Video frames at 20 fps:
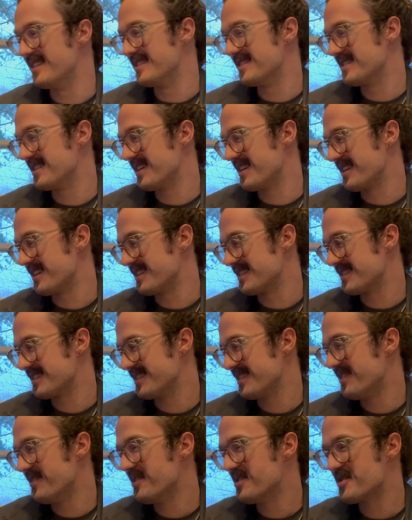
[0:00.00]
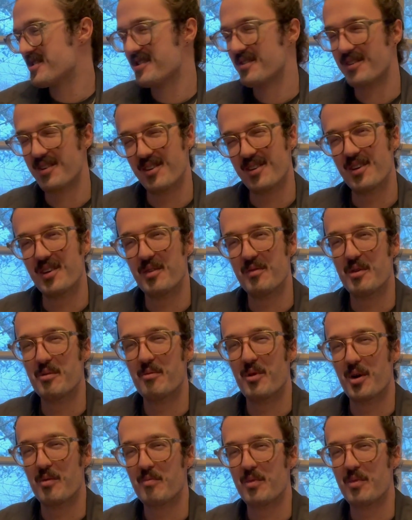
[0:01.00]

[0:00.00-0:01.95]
It's like, I wish they were a little bit more